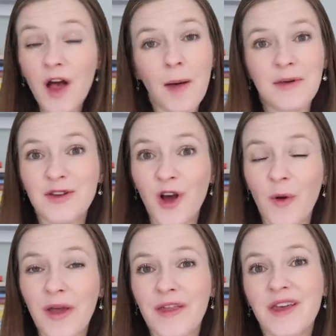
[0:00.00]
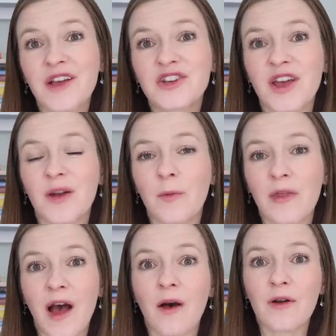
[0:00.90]
come and go in the kitchen
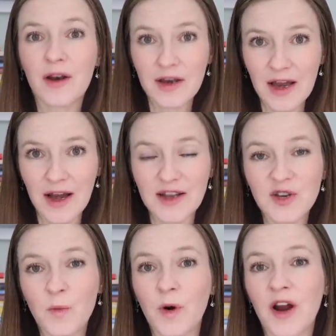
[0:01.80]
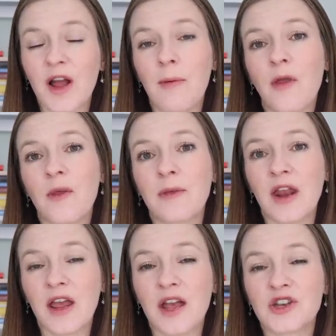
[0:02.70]
without needing to worry about them
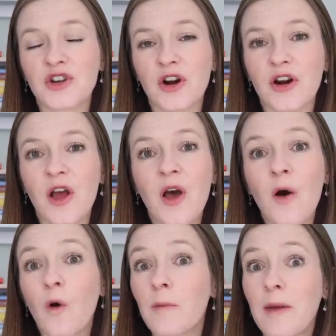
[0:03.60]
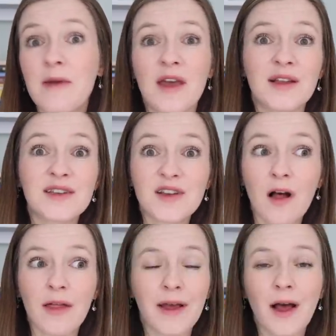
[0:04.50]
getting injured. Or maybe
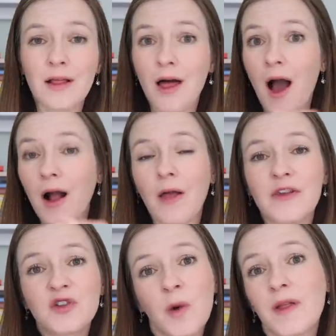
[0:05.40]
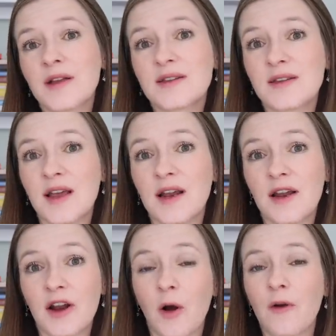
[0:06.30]
installing a lock on the toilet seat,
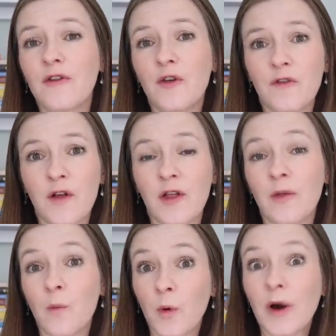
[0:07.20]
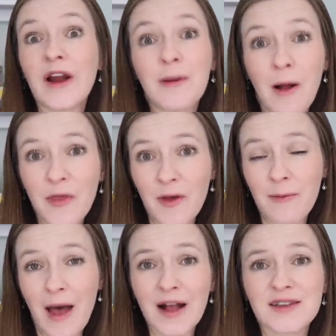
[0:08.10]
you know, if you feel worried about them
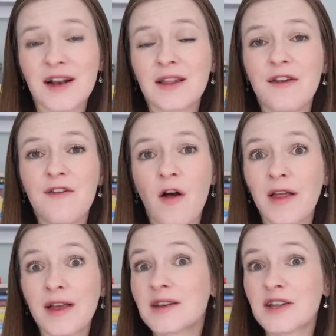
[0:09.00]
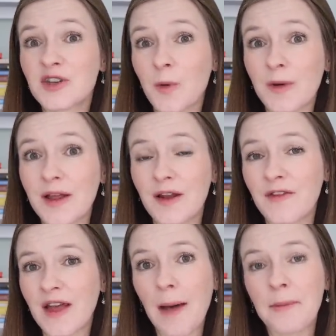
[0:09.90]
accidentally falling into the toilet if
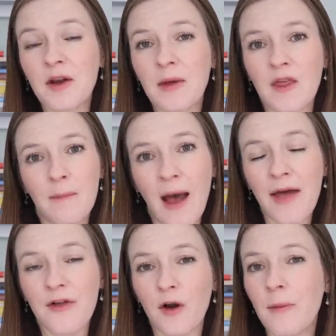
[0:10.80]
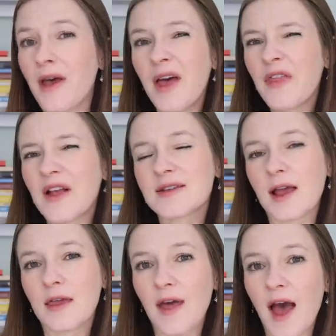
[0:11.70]
they happen to be in the bathroom, things
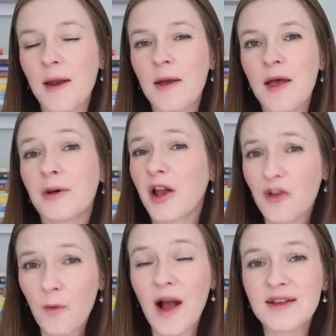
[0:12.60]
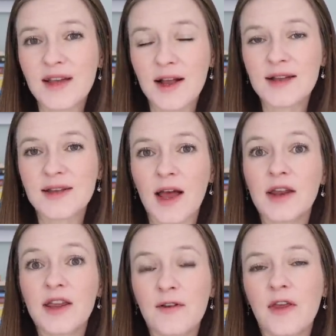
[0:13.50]
like that. But otherwise, like I said,
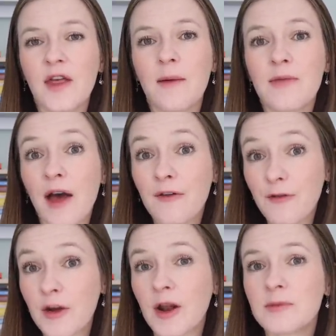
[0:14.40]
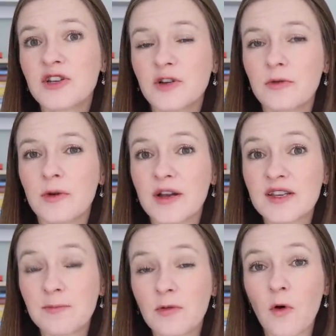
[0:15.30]
giving them that freedom to
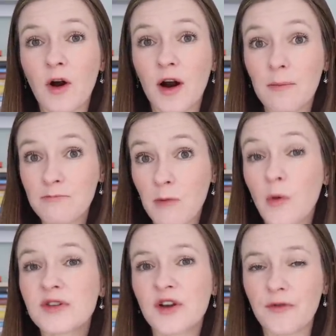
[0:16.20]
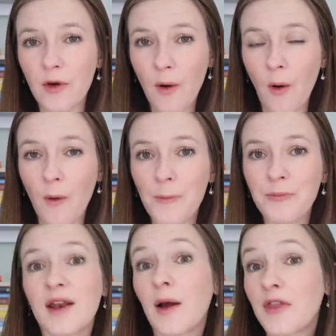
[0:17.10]
explore most of the home.
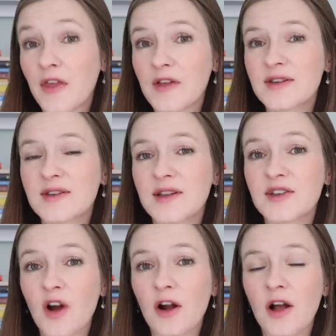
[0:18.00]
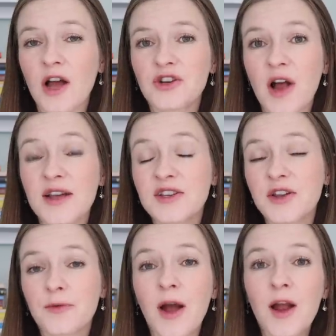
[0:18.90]
Now, I think this is in stark contrast to
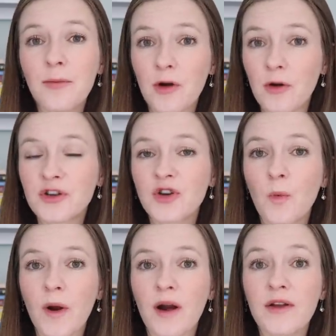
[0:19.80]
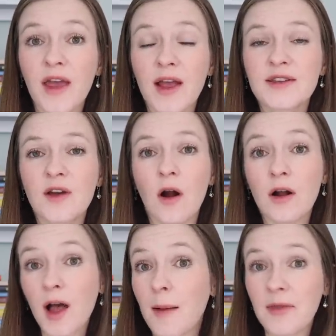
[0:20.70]
the RIE approach, where gates are
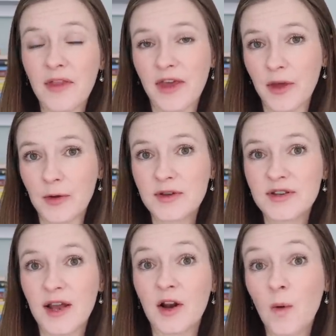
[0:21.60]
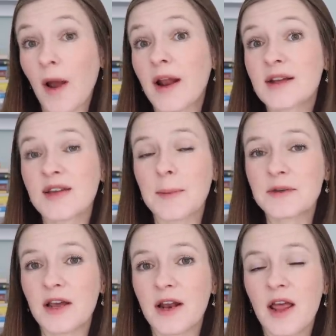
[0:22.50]
commonly used and quite
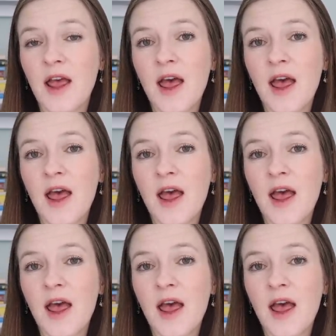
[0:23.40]
accepted.